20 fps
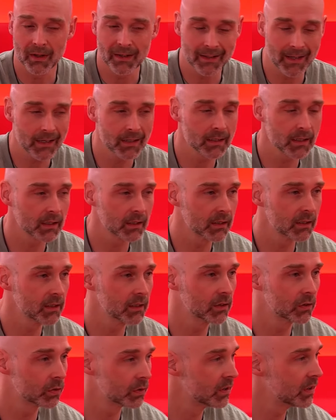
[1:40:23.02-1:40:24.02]
Technically,
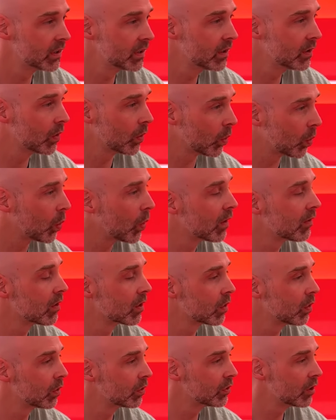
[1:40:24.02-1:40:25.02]
today, whoever
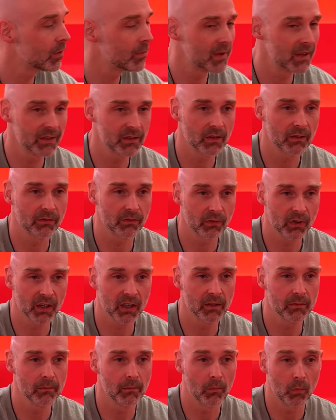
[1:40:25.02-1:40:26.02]
goes up is a
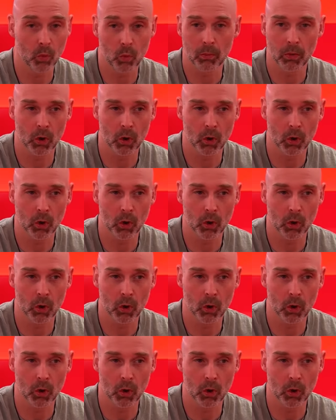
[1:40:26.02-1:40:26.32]
friggin' moot